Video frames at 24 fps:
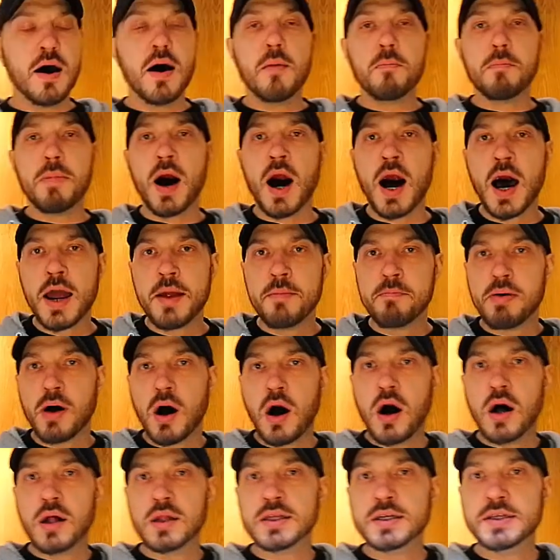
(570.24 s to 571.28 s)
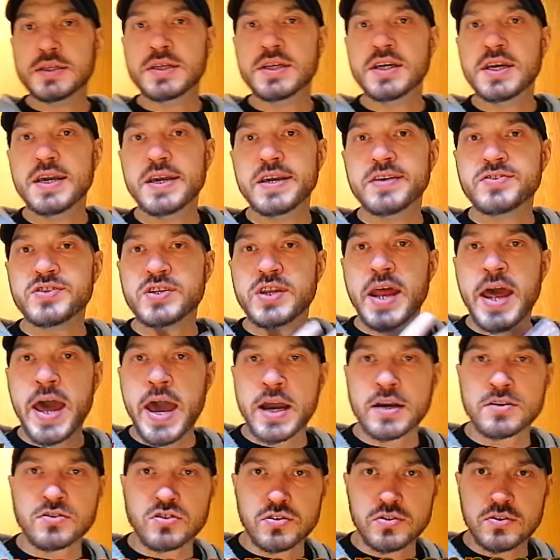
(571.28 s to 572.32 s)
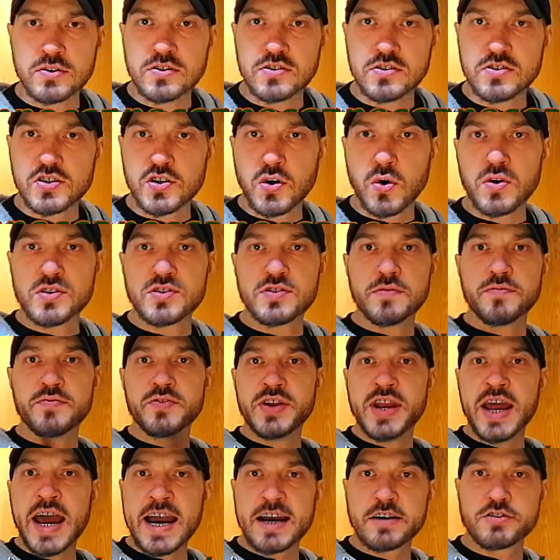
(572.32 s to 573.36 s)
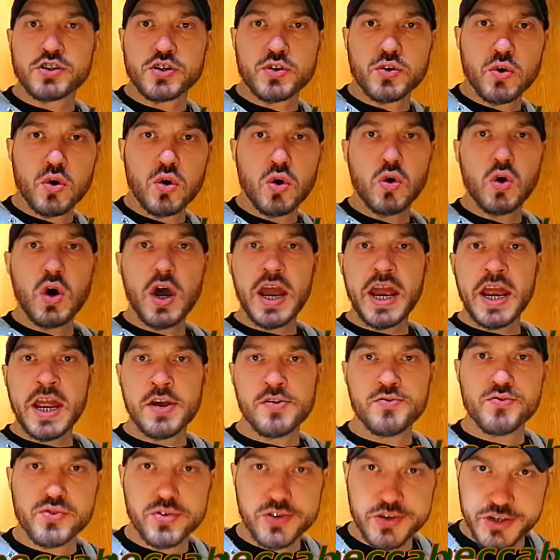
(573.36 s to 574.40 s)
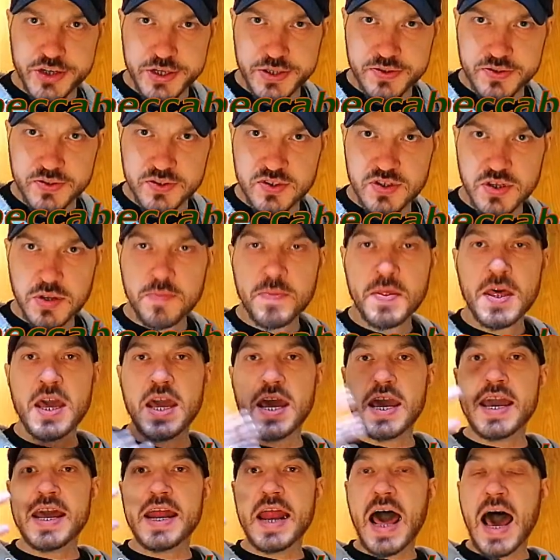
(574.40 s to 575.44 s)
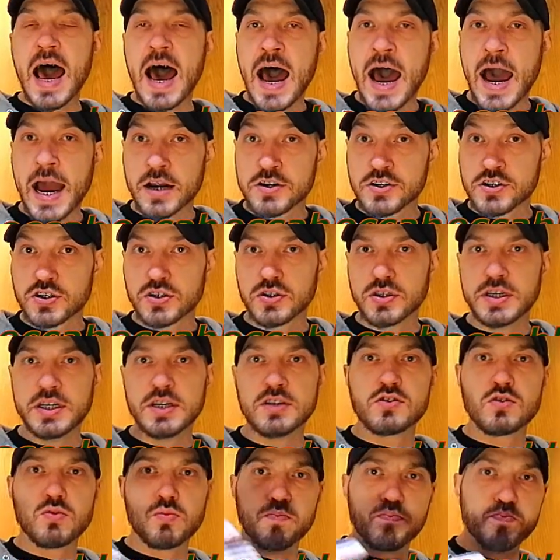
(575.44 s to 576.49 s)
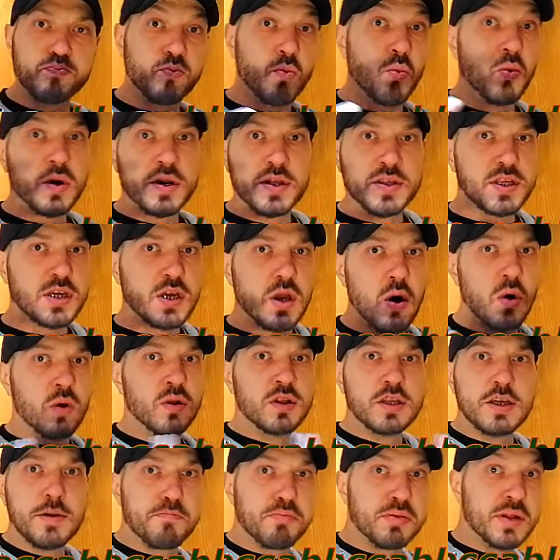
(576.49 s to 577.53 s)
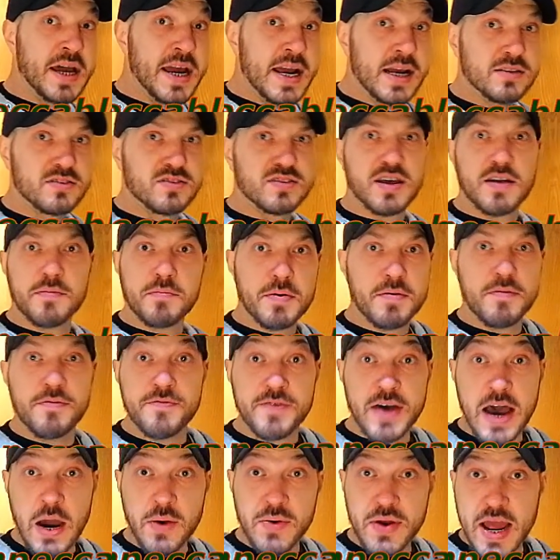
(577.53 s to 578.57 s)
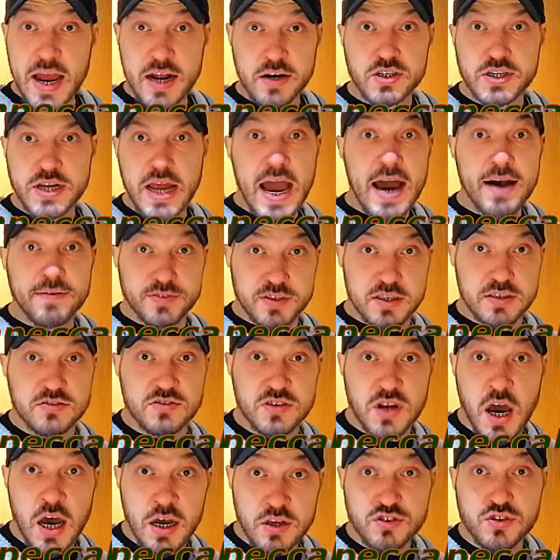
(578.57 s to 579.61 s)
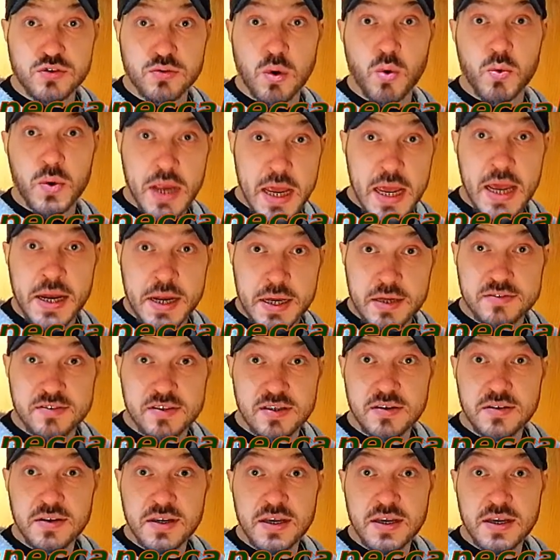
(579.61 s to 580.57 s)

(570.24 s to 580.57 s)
Pine pollen is an excellent source of natural androgens. It actually is one of the only plants that have been found to actually have testosterone in it.